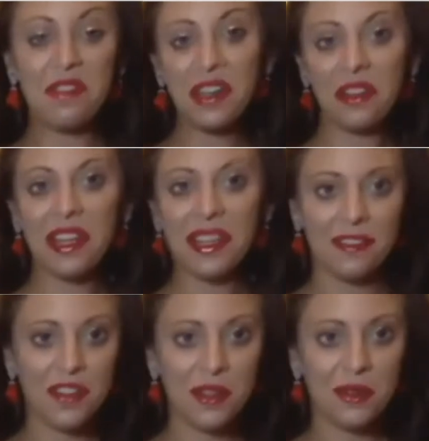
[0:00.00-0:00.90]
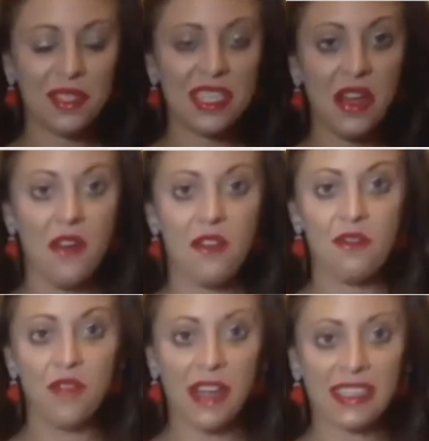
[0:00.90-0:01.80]
vanilla infused
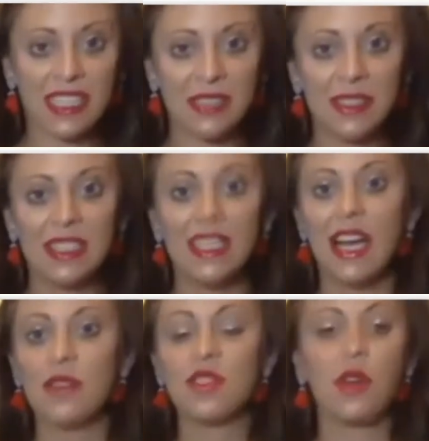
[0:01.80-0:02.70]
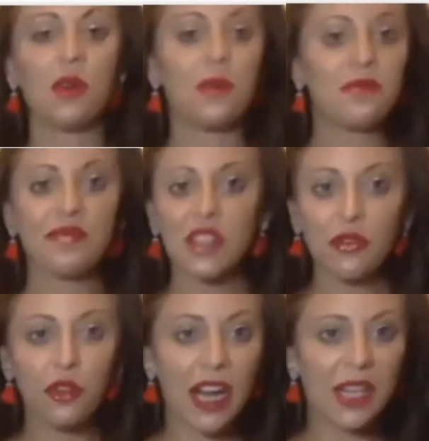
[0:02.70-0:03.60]
vodka. So
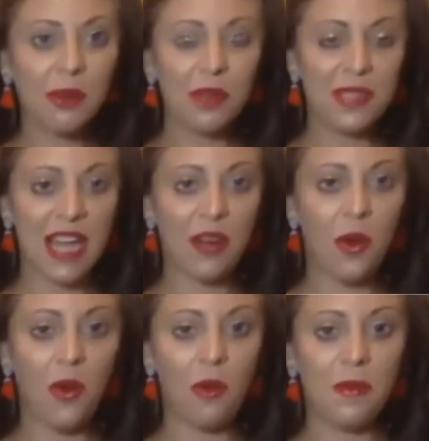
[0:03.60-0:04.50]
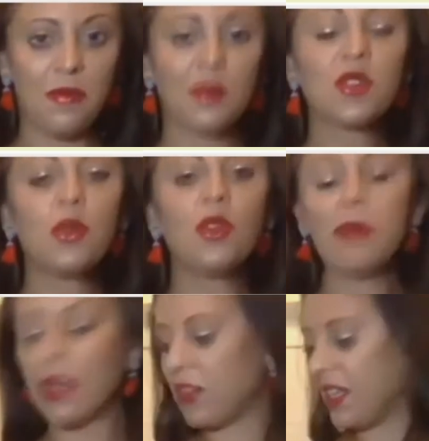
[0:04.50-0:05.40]
for anyone who's at home, what's cool
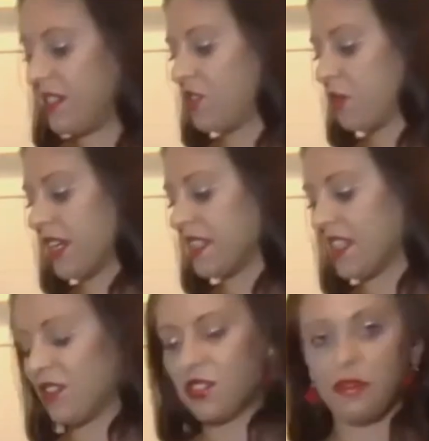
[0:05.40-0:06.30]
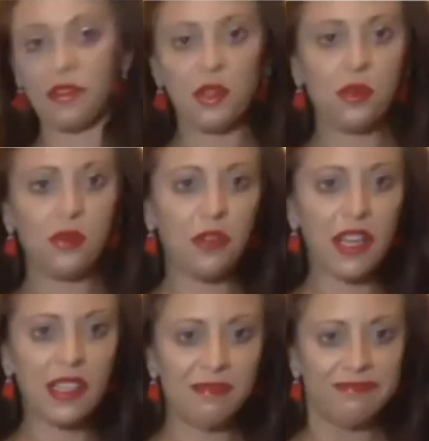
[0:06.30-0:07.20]
about this drink is that there's a few
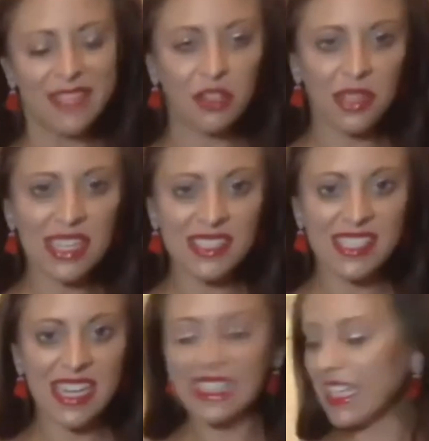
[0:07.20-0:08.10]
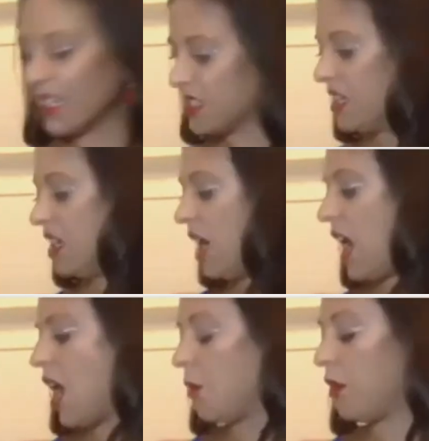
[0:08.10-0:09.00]
fun ingredients and techniques.
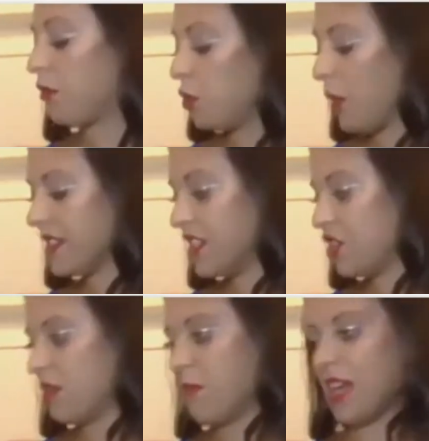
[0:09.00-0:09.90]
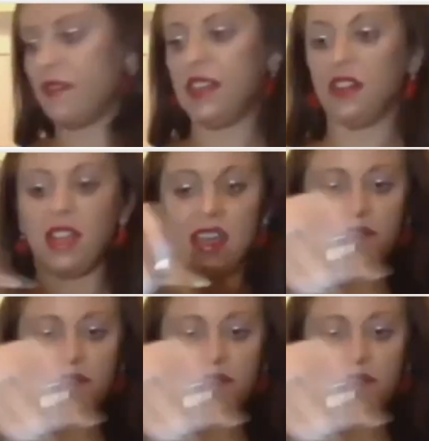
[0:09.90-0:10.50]
A few ways that you can make vanilla